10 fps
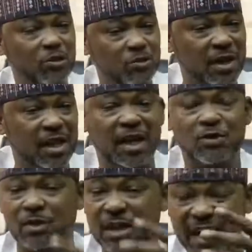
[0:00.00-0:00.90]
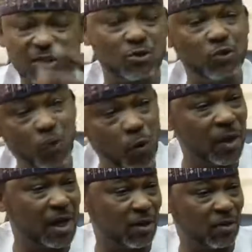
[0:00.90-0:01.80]
together to get to know
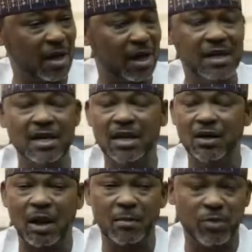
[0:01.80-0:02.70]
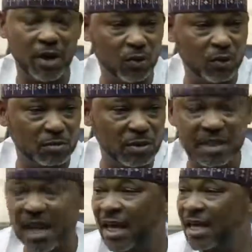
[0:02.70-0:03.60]
one another. I'm playing with
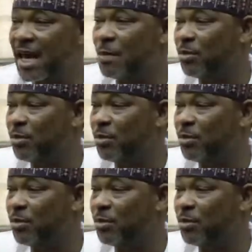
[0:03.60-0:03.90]
Mr. A, I'm